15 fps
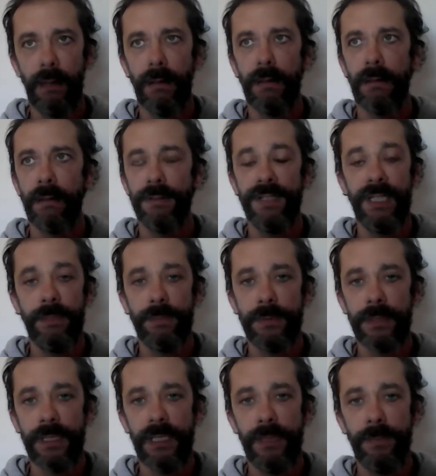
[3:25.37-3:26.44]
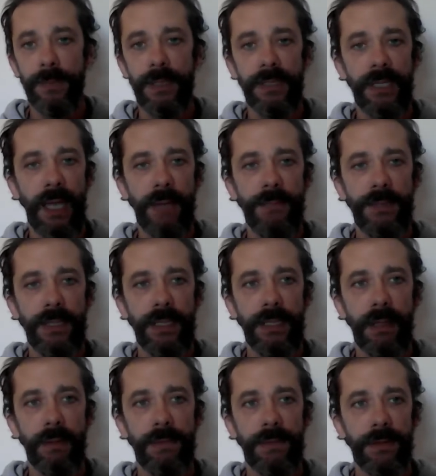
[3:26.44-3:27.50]
or deep sleep is empty
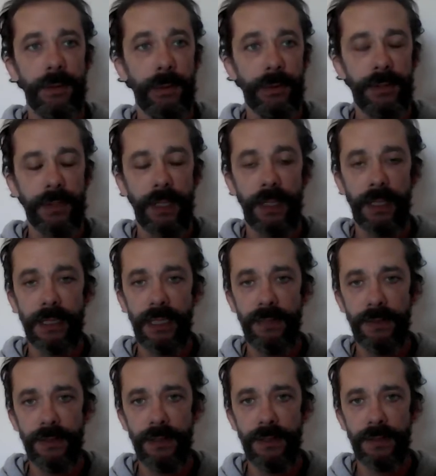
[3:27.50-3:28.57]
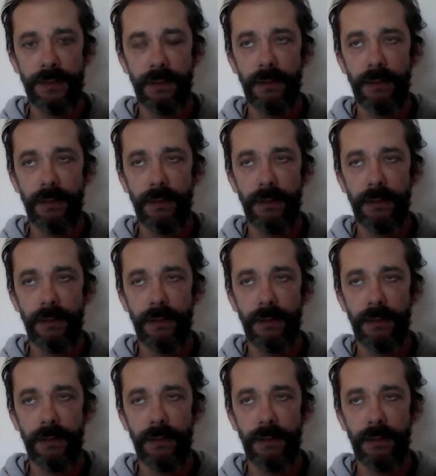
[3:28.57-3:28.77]
of thoughts and activities,